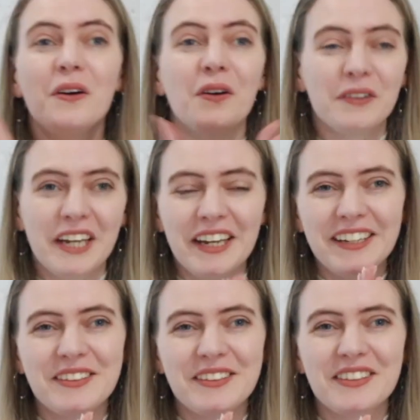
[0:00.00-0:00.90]

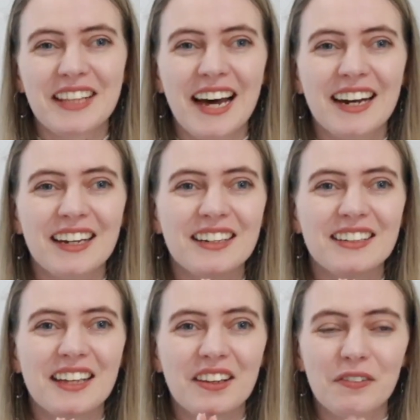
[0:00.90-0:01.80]
Okay, so that is
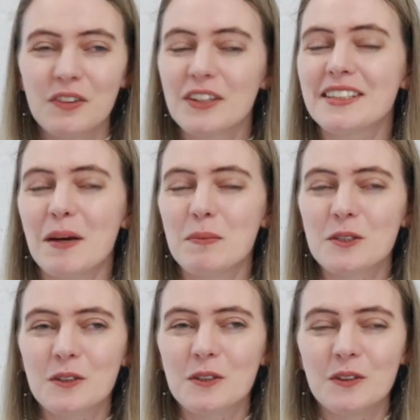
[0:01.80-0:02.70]
the first
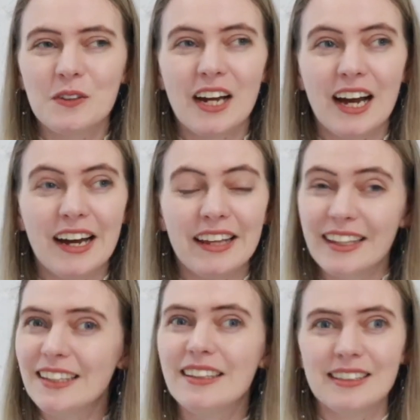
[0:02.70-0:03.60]
episode. I
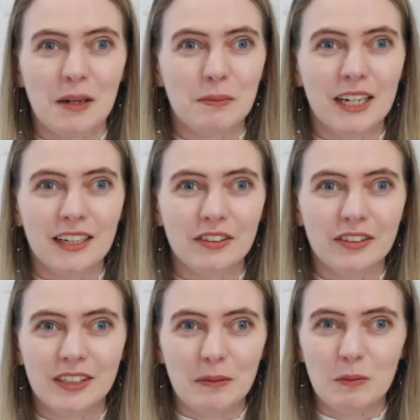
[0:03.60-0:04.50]
think the
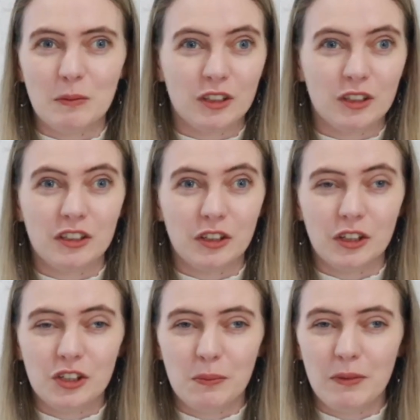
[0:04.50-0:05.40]
subtitles seemed
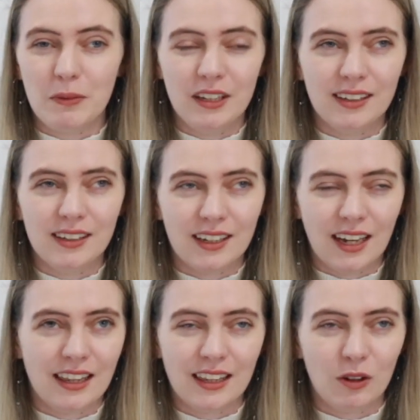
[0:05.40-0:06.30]
good to me. Like,
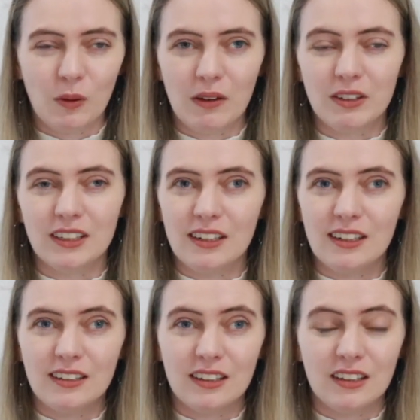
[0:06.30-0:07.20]
I think whoever did
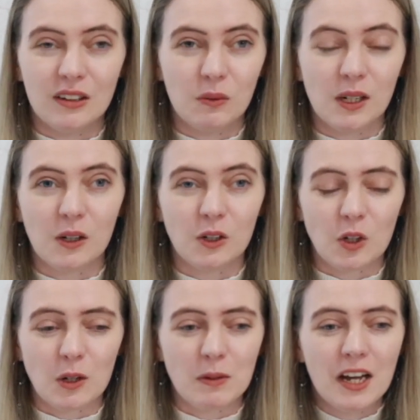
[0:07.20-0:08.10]
it did a really good
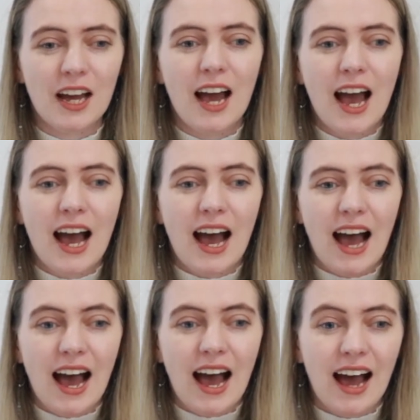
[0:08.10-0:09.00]
job.
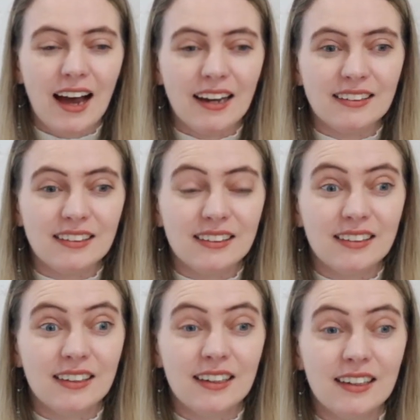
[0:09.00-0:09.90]
And
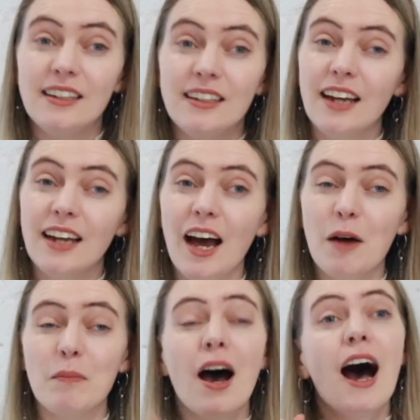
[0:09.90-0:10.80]

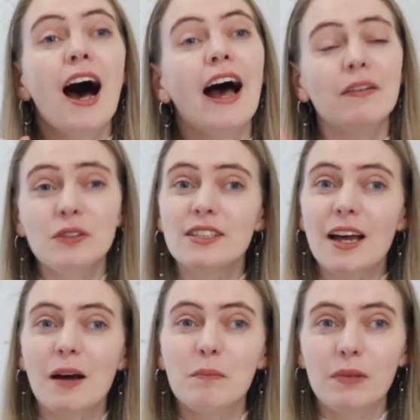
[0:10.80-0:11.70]
damn, I have to say
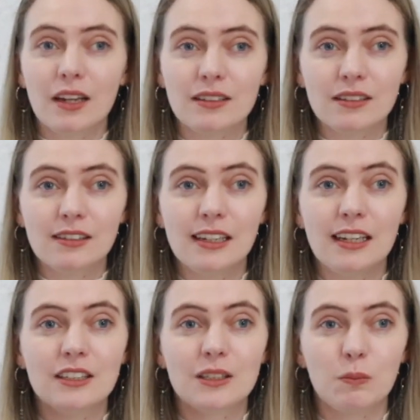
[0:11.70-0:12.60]
I'm
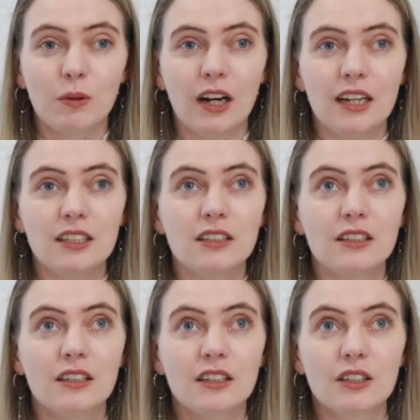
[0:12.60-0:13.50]
pleasantly
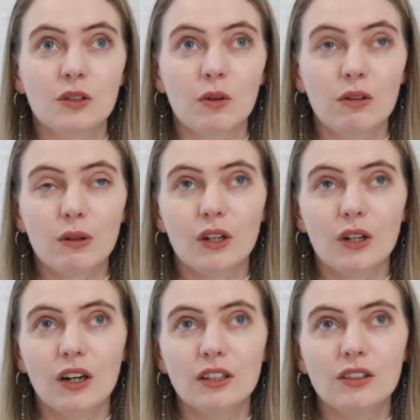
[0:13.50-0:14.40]
surprised because with
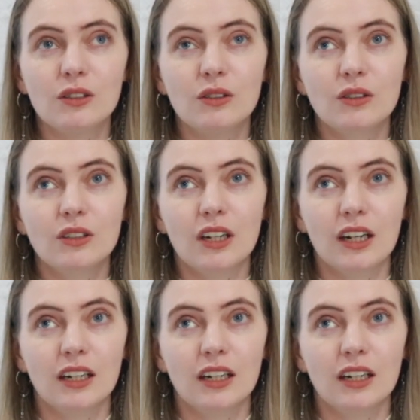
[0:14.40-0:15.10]
regards to